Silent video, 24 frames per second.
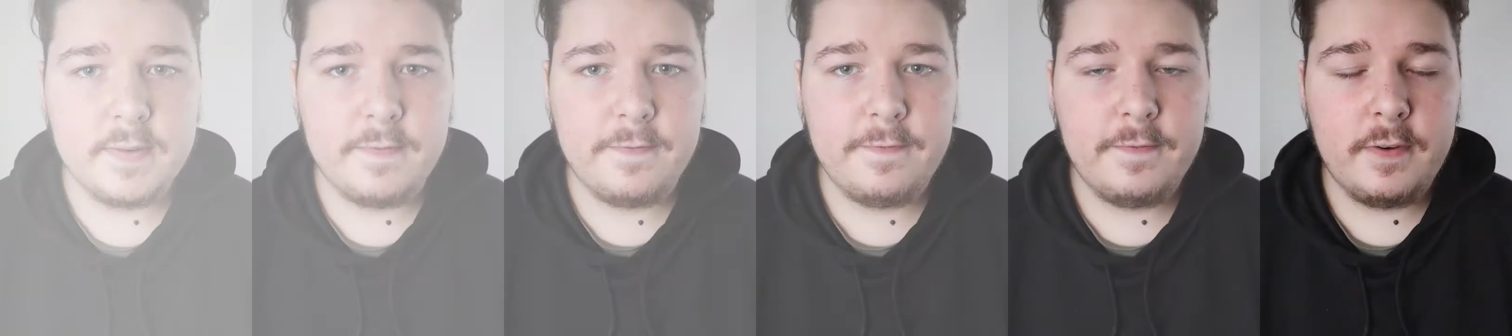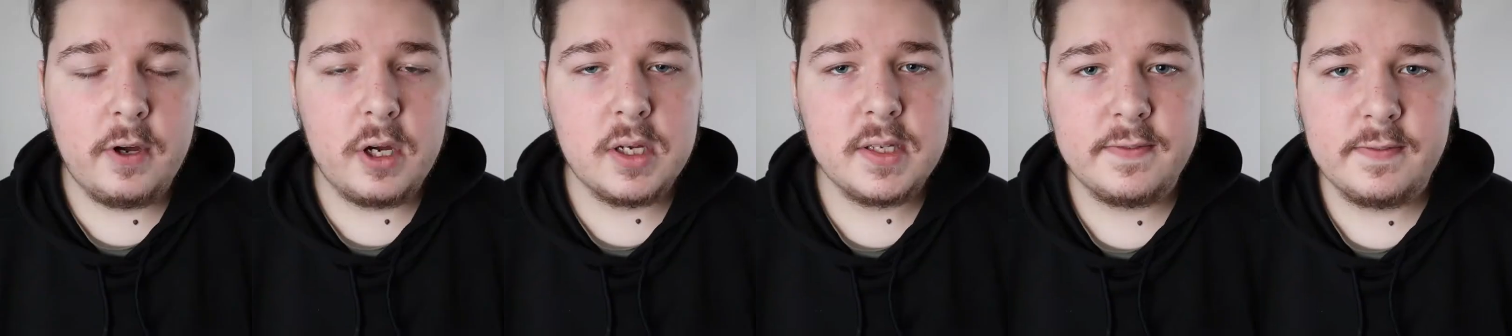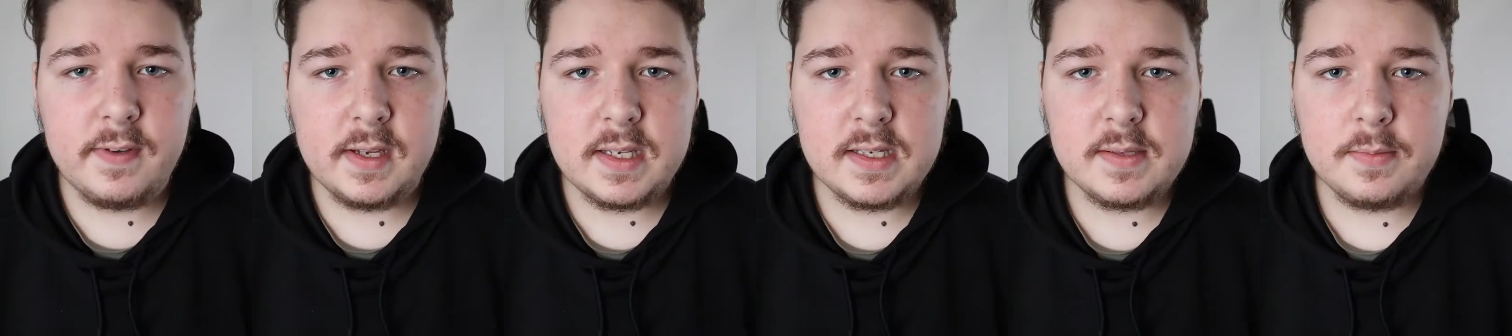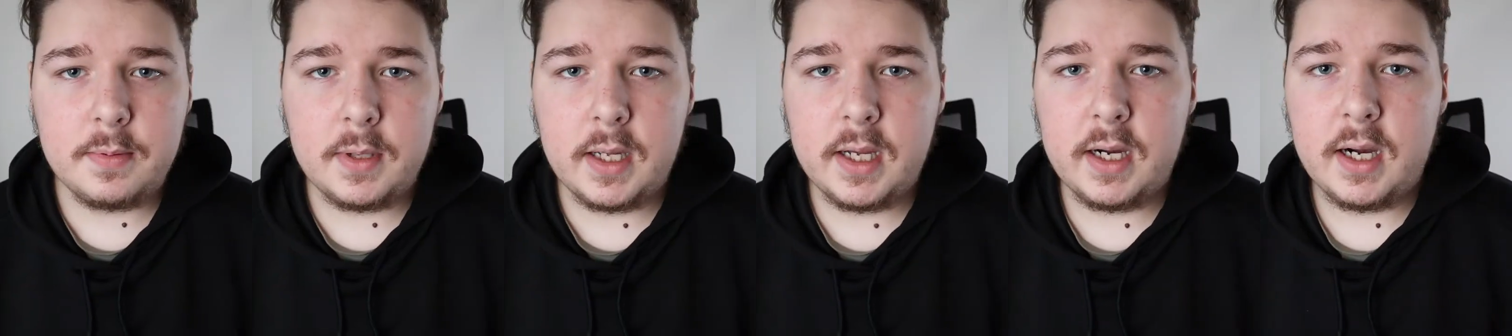first
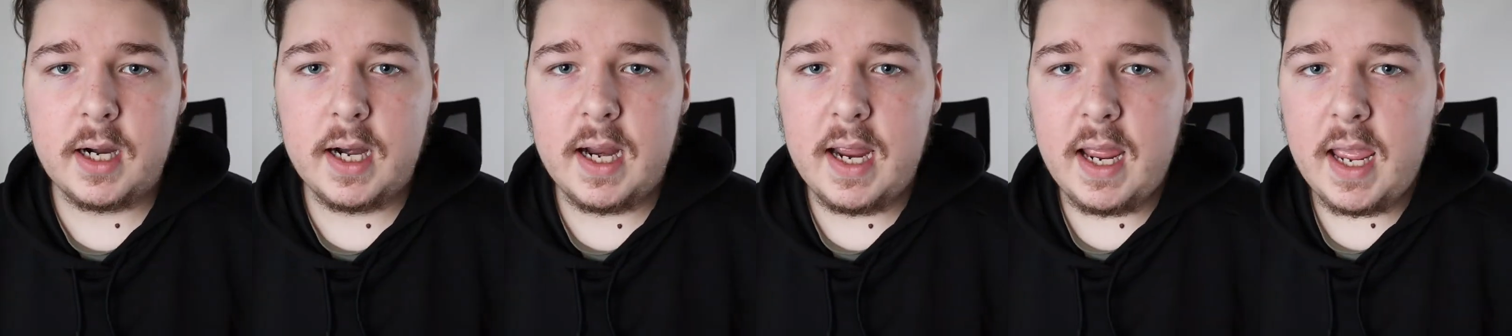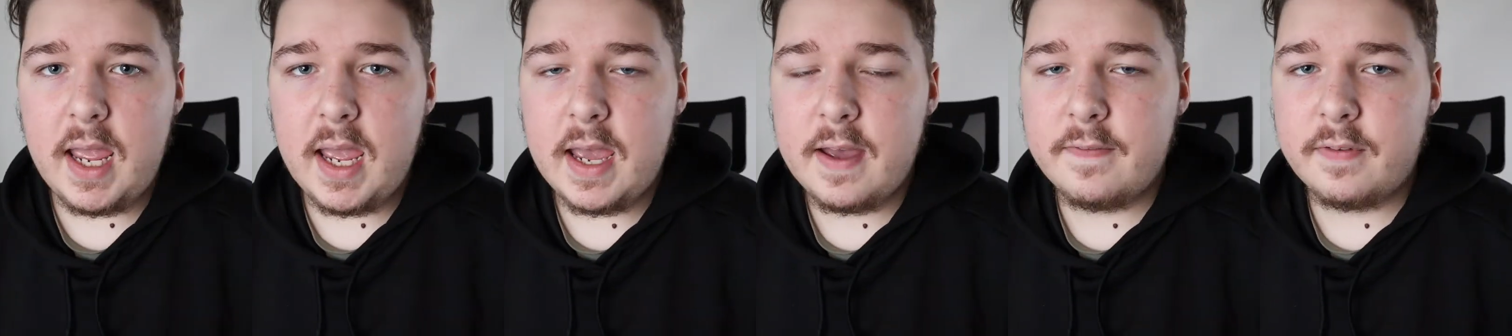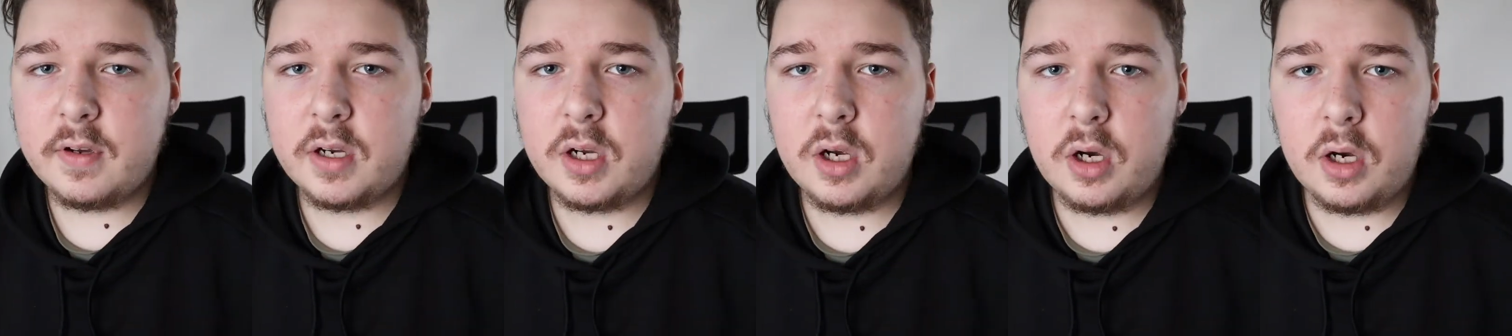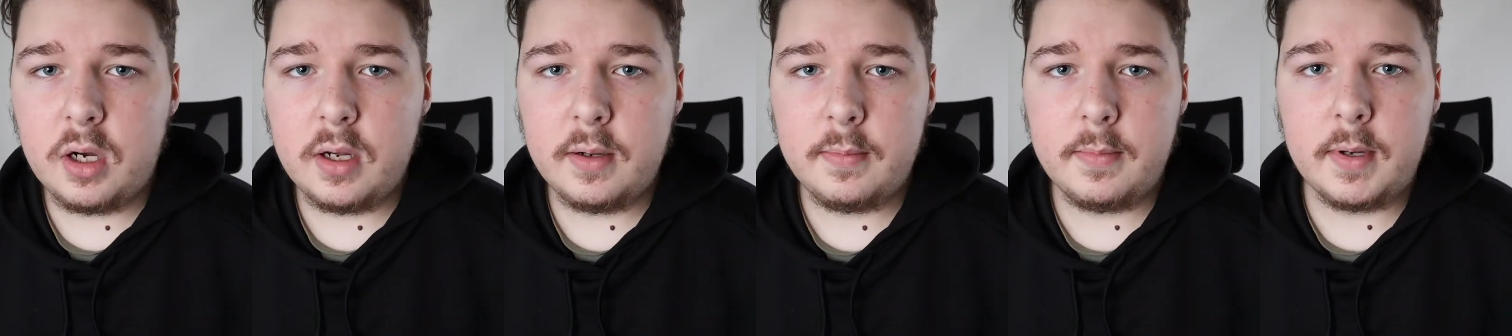fixed blade I ever
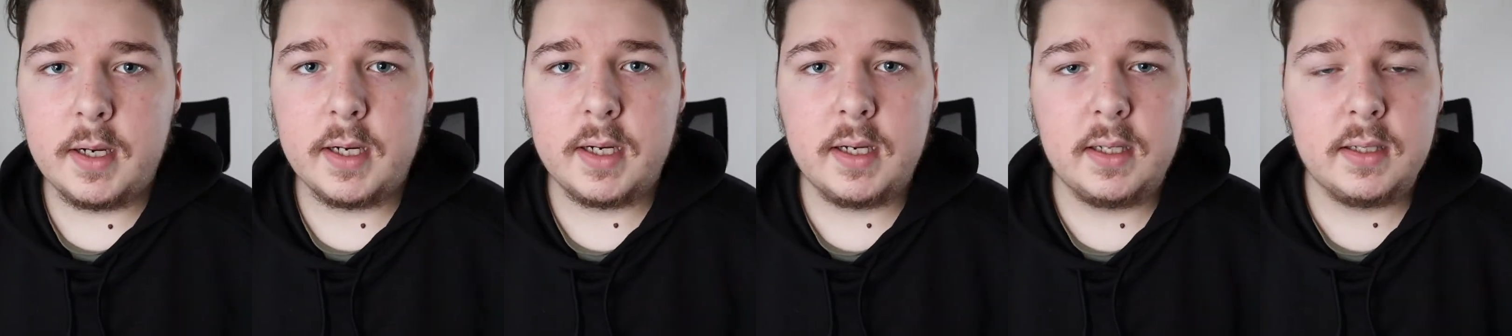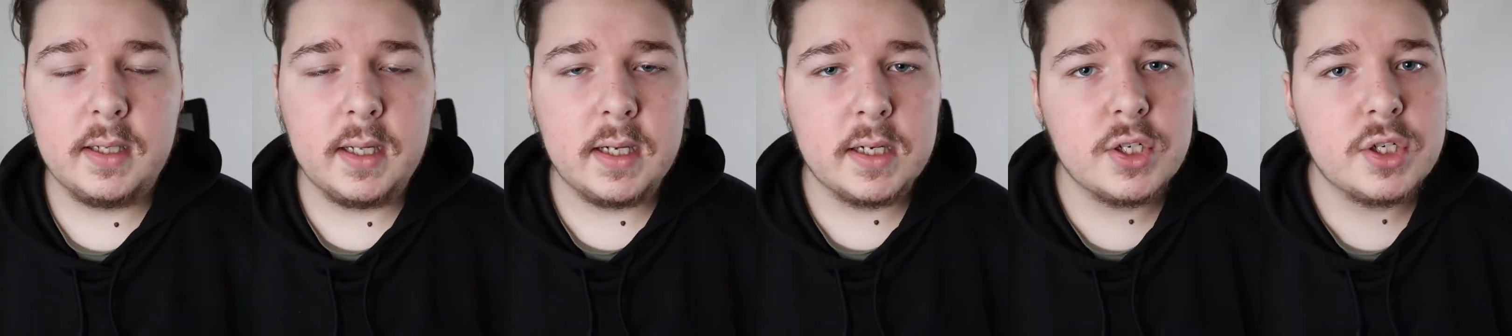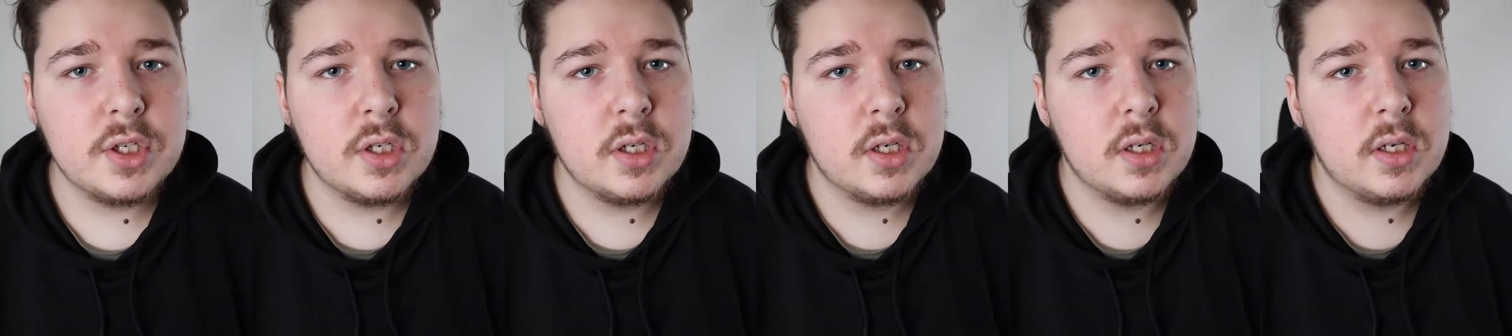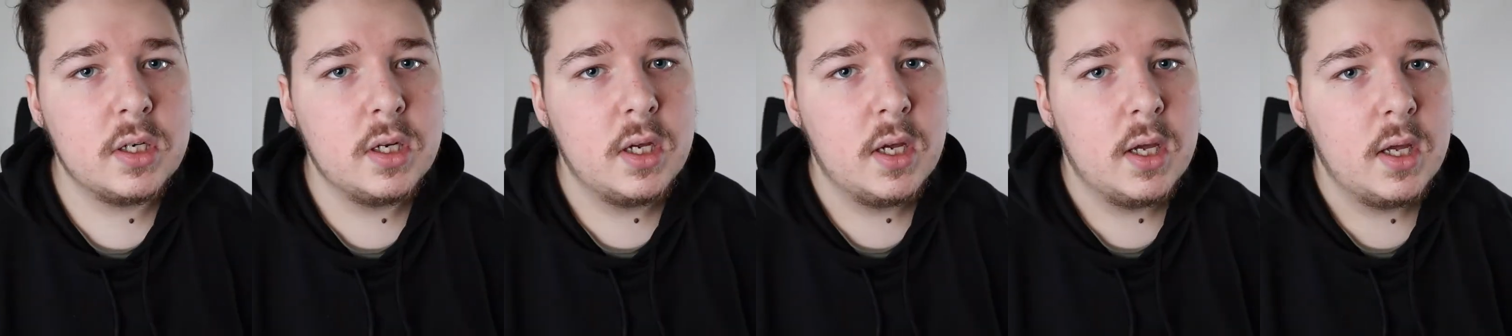got in my
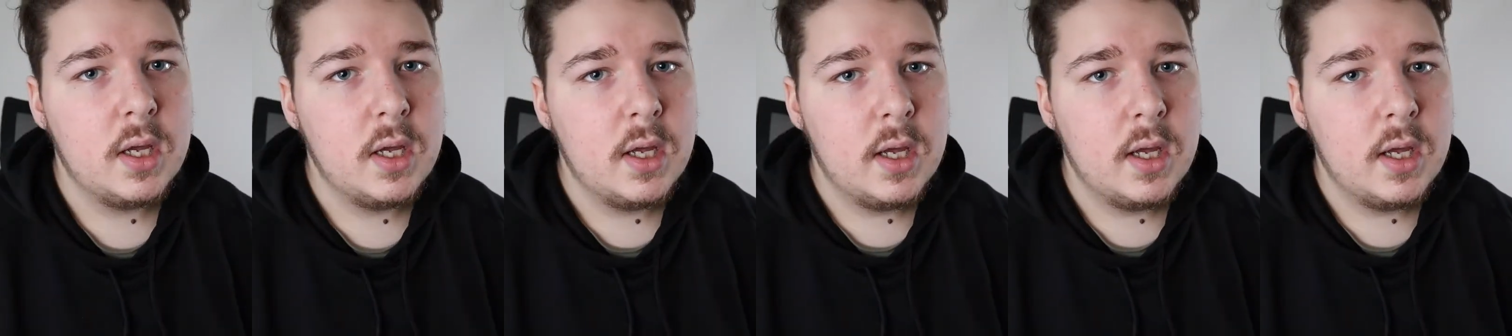collection.